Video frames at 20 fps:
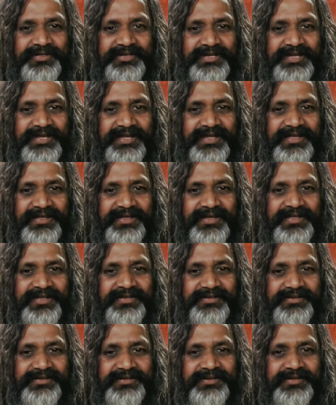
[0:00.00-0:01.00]

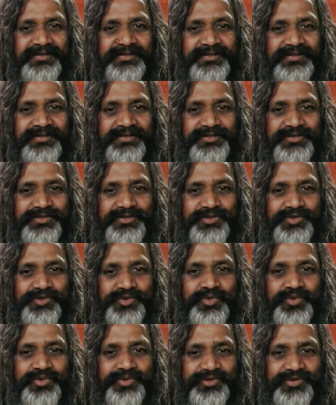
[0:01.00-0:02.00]
until the
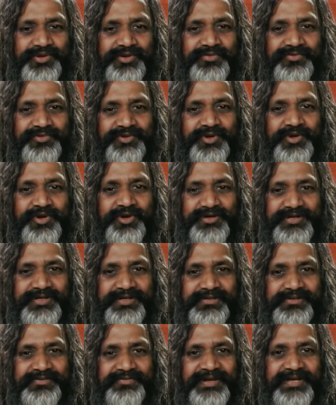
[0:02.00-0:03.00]
source of thought is
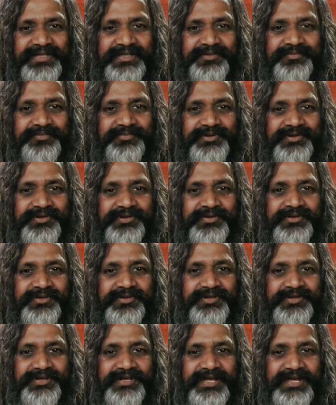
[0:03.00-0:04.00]
fathomed
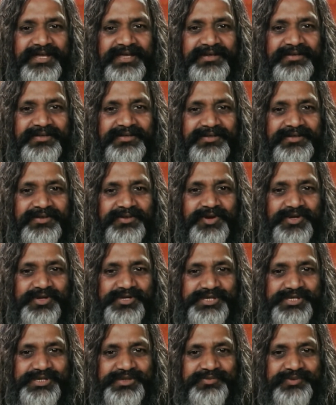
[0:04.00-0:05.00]
and the
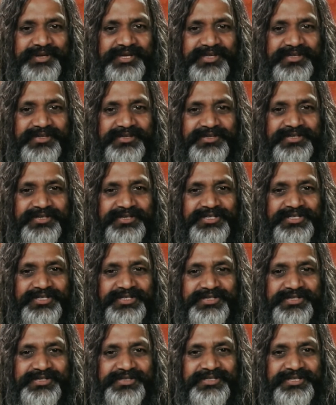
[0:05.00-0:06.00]
conscious mind
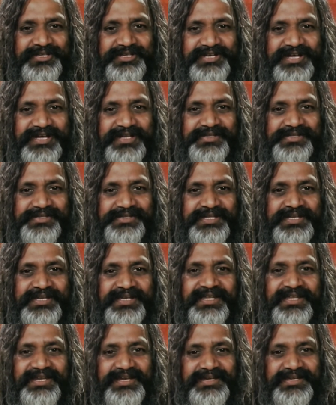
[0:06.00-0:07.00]
reaches the
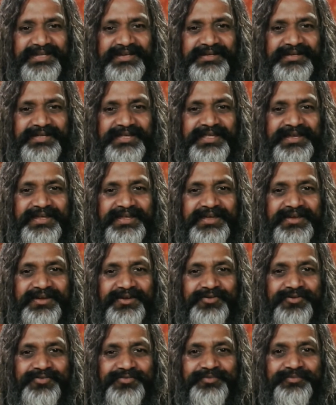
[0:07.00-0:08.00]
transcendental area
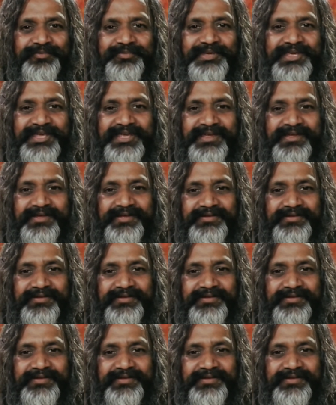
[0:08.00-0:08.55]
of being.